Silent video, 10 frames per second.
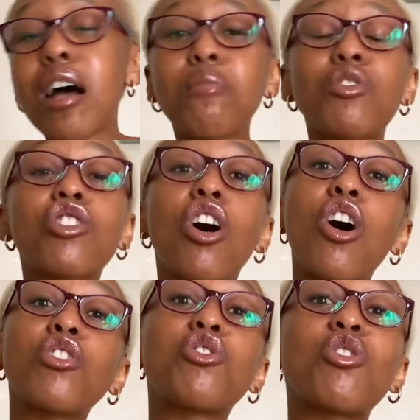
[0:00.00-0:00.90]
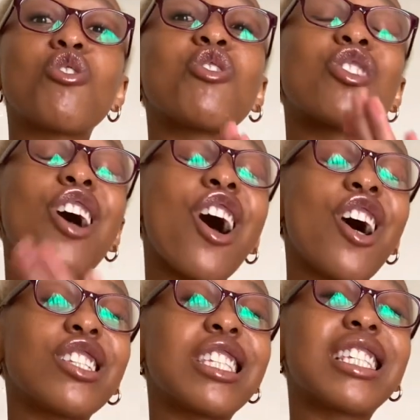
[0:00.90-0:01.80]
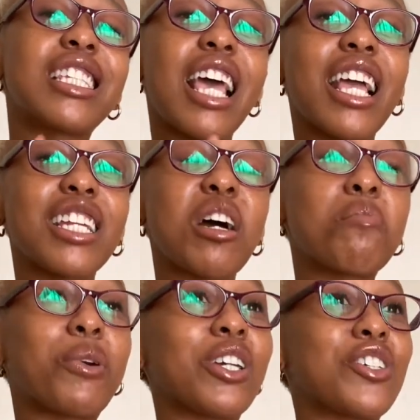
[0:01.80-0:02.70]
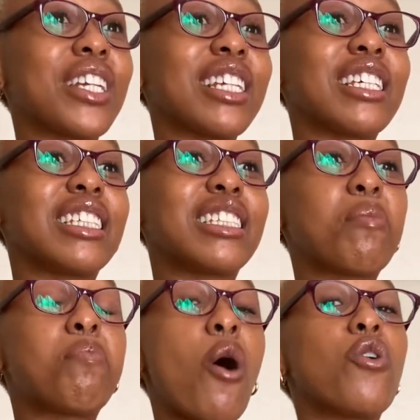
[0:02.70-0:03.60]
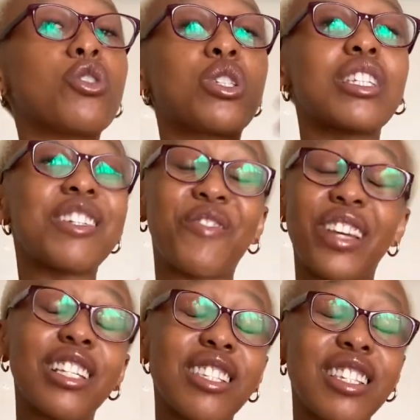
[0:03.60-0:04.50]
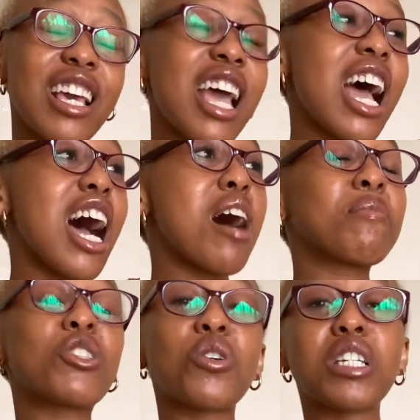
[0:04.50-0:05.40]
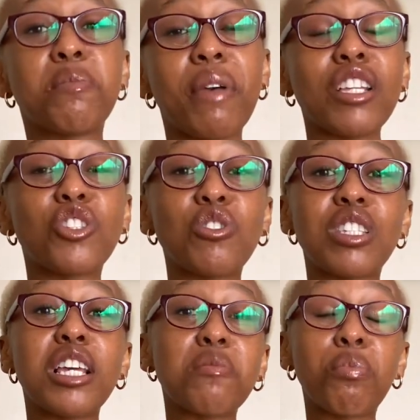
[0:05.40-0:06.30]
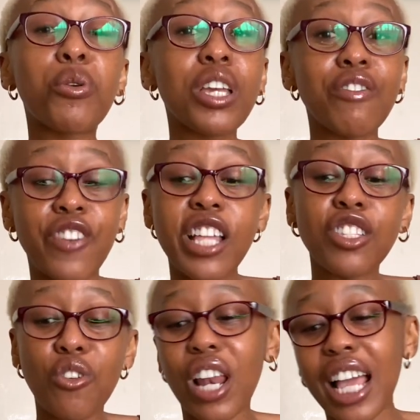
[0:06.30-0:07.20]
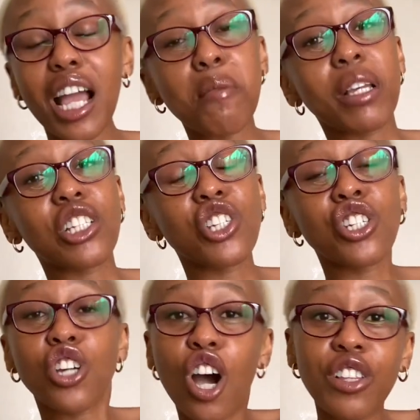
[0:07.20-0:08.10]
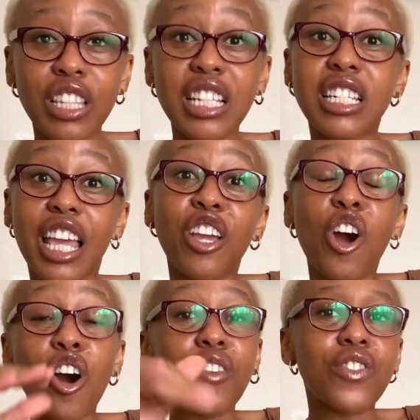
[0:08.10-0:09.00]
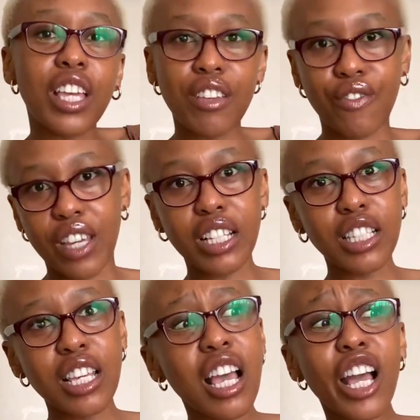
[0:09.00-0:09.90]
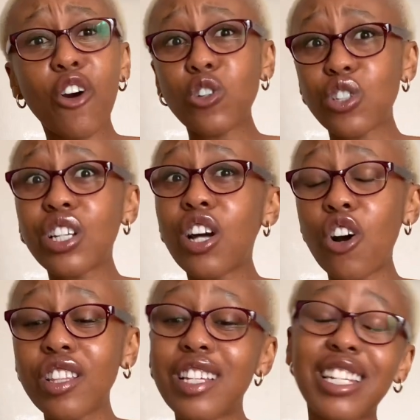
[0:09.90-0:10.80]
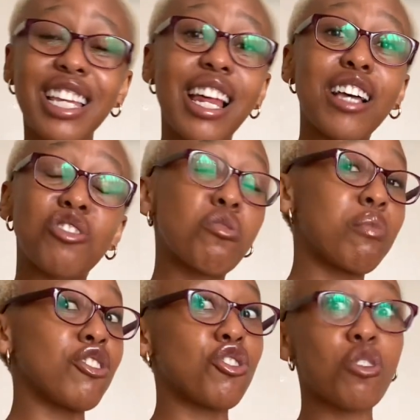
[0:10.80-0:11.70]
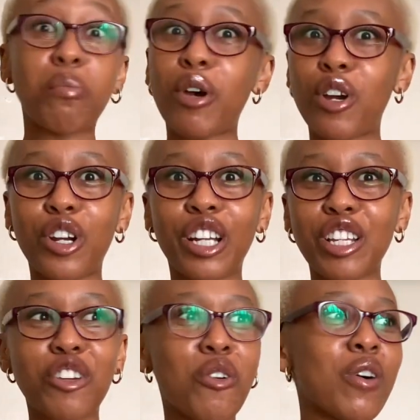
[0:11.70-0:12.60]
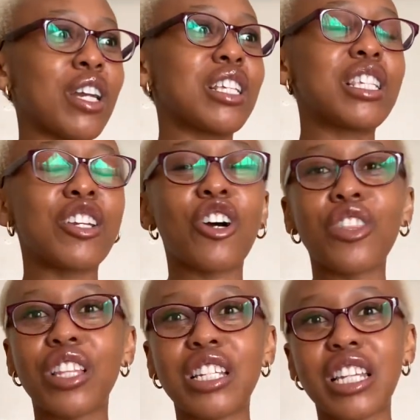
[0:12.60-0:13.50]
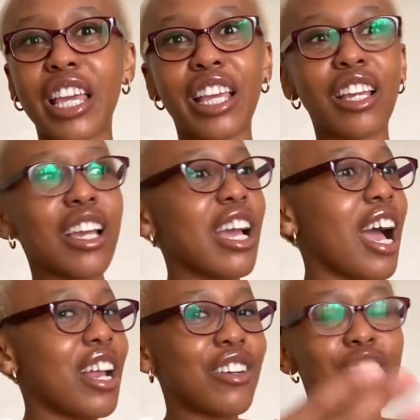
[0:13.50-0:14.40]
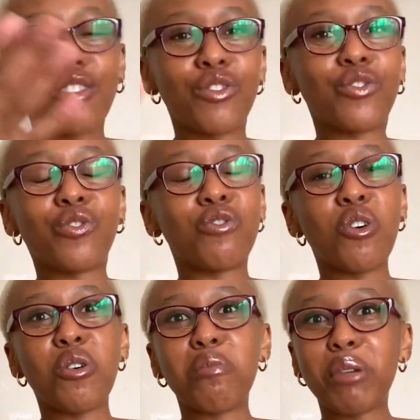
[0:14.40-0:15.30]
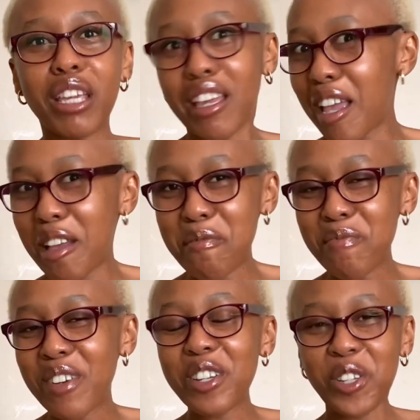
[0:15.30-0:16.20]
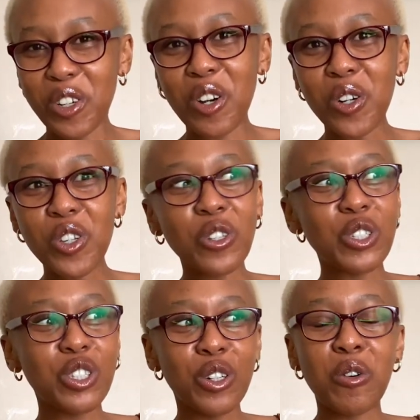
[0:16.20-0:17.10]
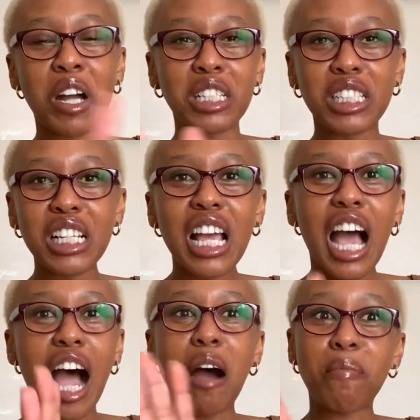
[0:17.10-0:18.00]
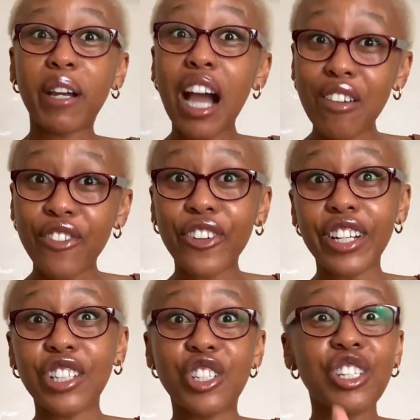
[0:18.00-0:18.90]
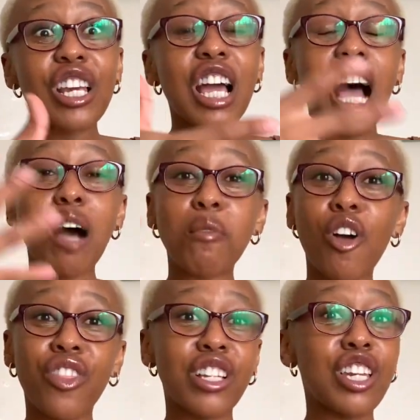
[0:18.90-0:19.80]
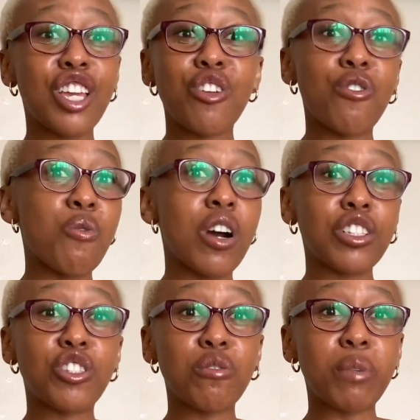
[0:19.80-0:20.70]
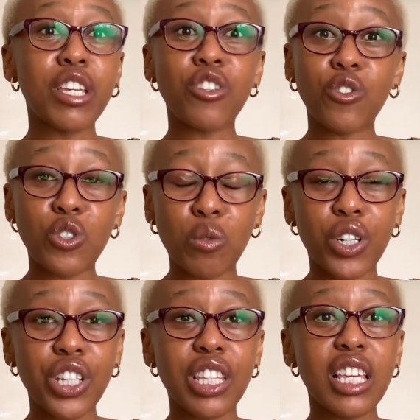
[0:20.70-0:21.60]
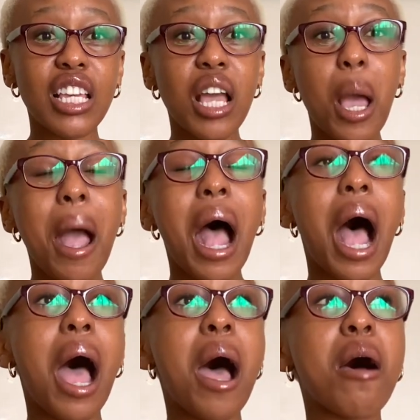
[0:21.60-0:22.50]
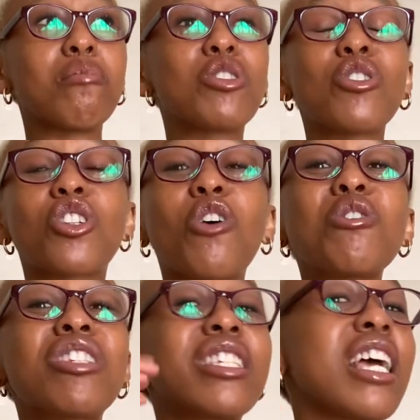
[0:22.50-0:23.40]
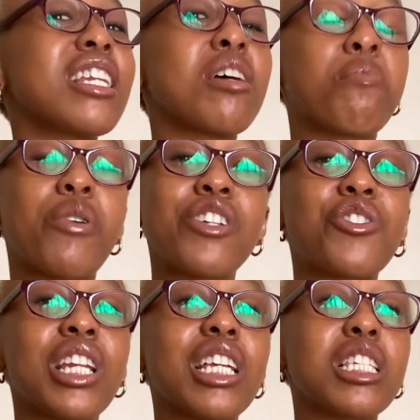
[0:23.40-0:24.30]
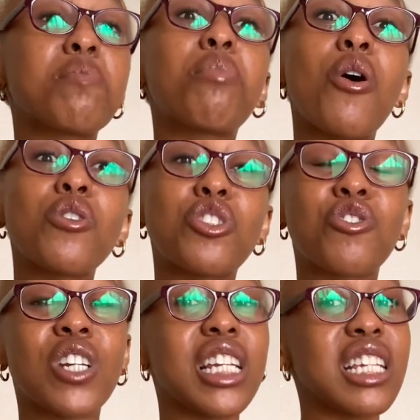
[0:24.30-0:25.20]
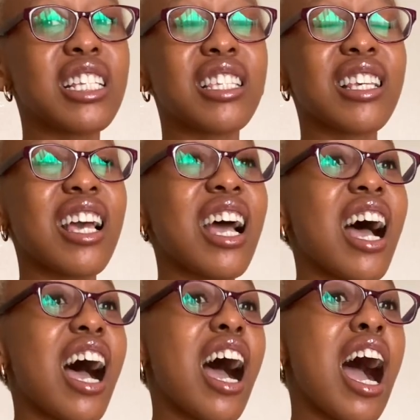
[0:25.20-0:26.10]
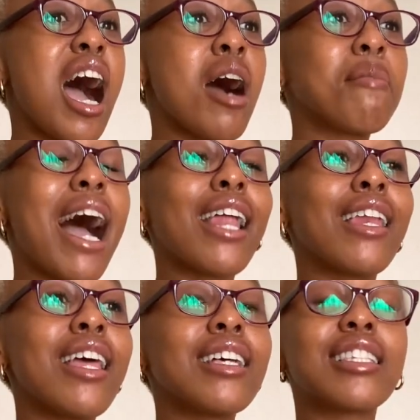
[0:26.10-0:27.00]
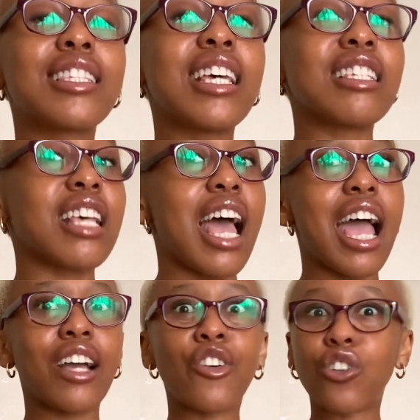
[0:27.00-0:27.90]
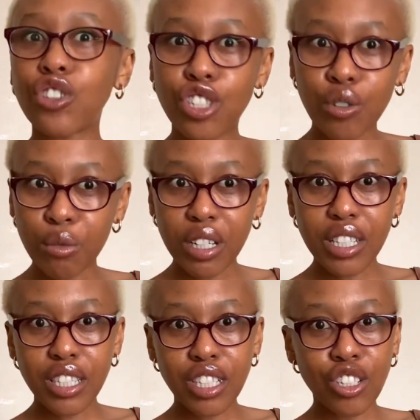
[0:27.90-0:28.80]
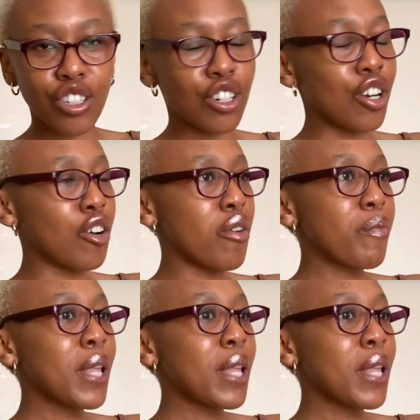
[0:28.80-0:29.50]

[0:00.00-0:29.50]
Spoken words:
So do not send a press release post-event. It's always best to send pre-event, or like I mentioned, on the day of the event. Also, on the day, it has to be super early. You don't want to send on the day at 4 p.m. You know, you still want coverage on the day you want to be newsworthy. So don't send a press release post-release unless there's an angle to it, you know.